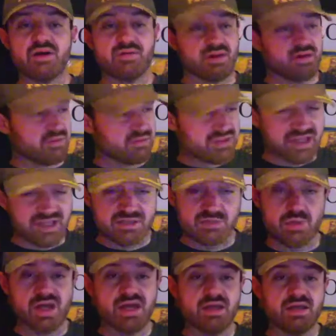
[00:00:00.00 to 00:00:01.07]
I don't think it's
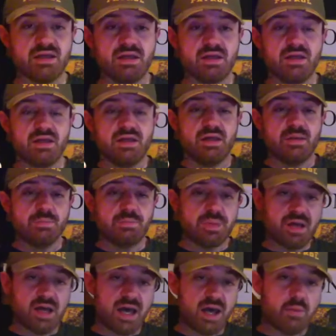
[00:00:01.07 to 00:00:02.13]
right,
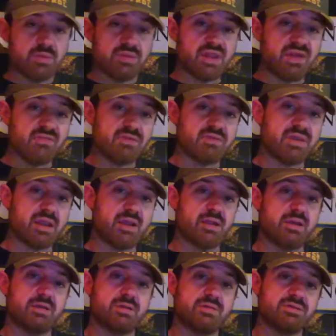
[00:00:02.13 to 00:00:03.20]
but I would never
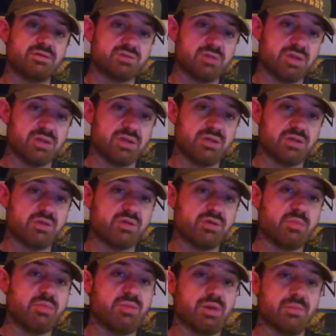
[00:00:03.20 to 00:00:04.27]
dare treat another
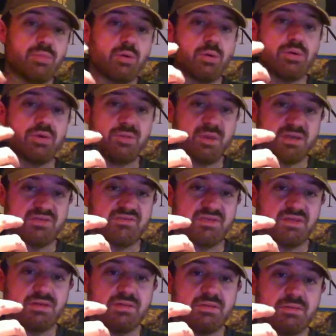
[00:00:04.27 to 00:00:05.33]
human being poorly because of it.